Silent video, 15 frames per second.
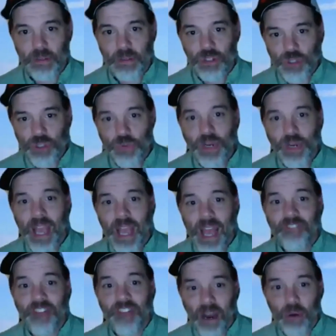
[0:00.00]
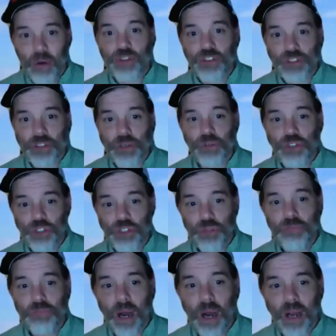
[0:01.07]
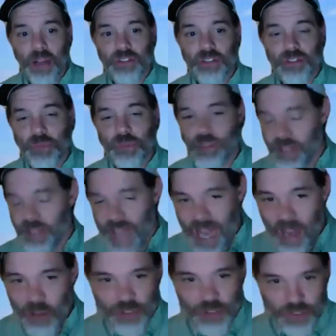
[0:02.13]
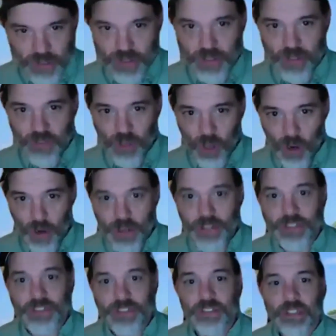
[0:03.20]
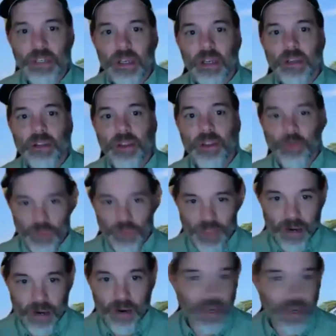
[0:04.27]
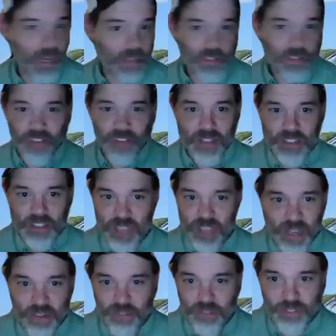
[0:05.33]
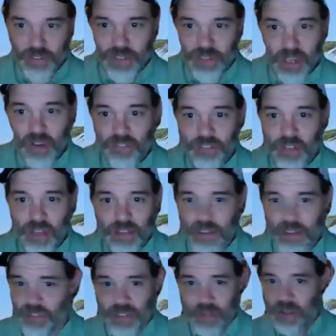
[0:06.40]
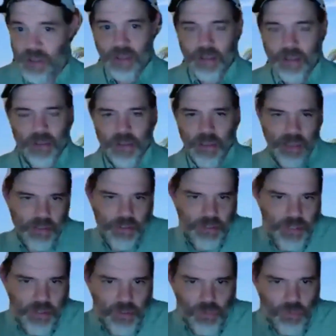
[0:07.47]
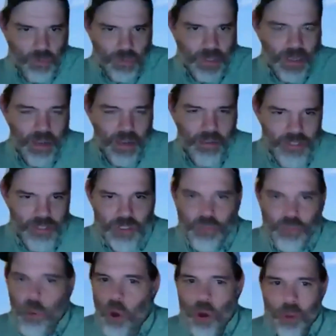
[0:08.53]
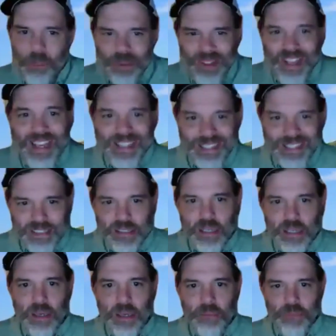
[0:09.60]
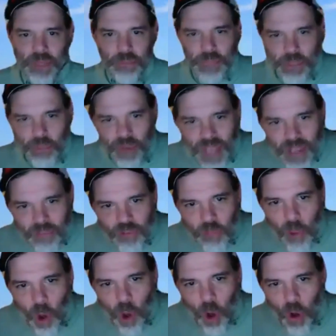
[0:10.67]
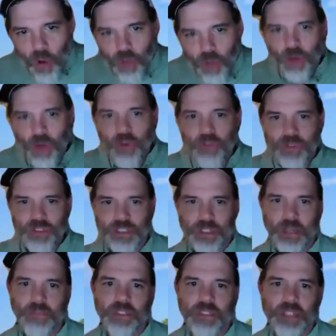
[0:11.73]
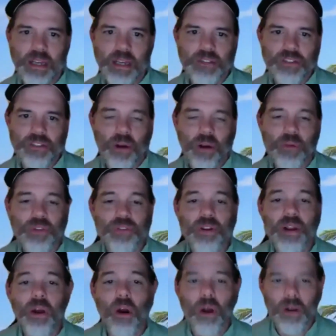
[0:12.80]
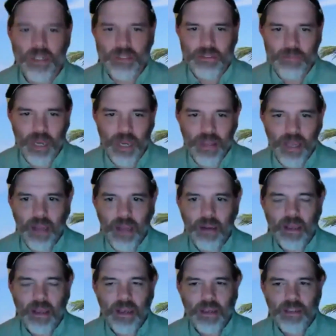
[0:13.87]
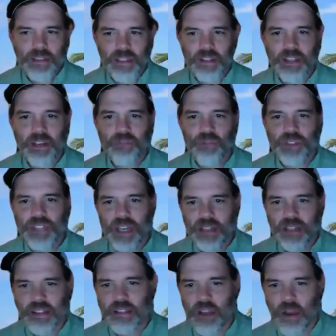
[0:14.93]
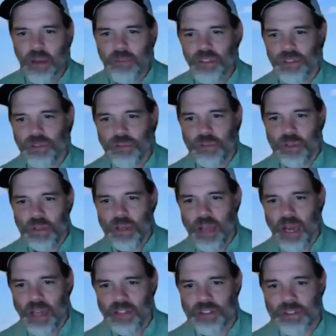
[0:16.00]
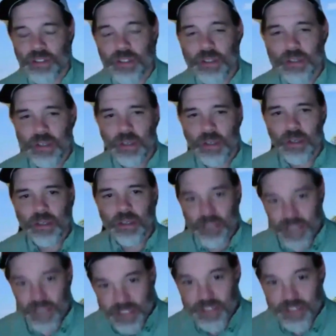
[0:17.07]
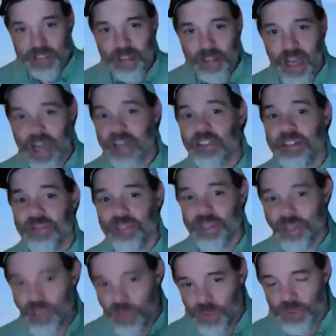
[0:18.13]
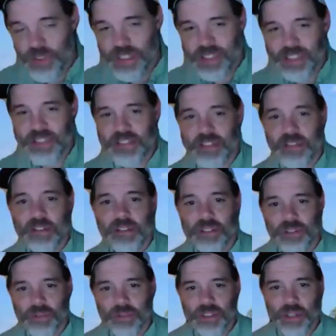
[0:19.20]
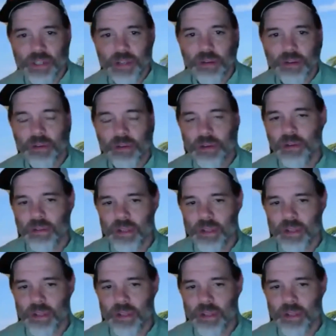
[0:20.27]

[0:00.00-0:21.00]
2.5 hours to go 2 miles. There were thousands of cars that were there. And I live outside of Philadelphia. I live in a kind of a small place, but people came from all over to come to that. And so I was very heartened by that, because I think if we take the time to actually listen, actively, truly listen to each other, then